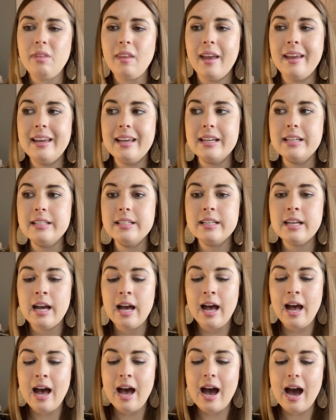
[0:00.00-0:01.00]
And
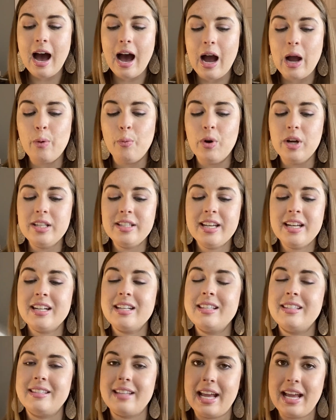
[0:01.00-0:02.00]
I was going to
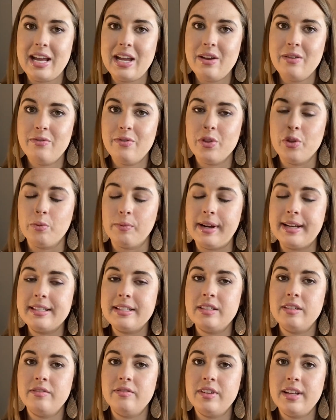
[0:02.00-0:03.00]
save the
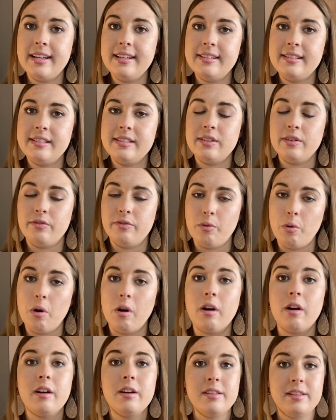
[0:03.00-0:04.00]
rest of this
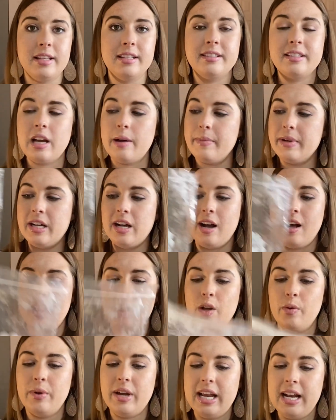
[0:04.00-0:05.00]
for this coming
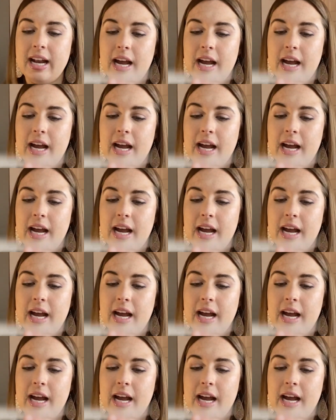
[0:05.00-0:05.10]
Halloween.